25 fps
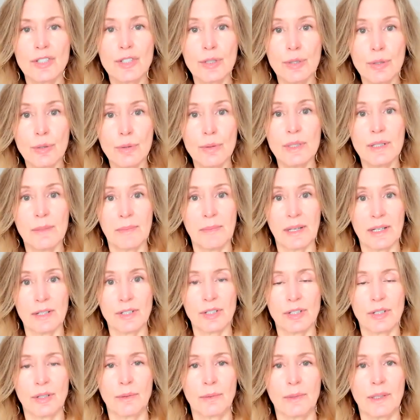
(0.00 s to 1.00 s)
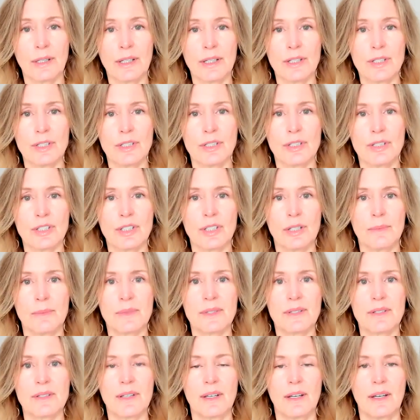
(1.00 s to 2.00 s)
two dimensional
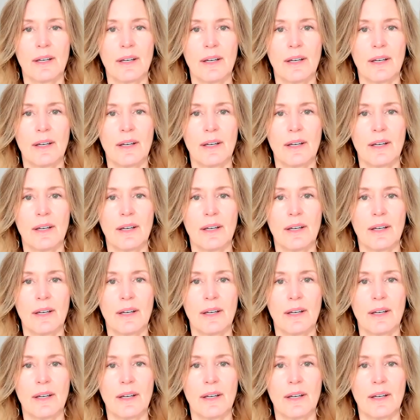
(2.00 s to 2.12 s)
relationships,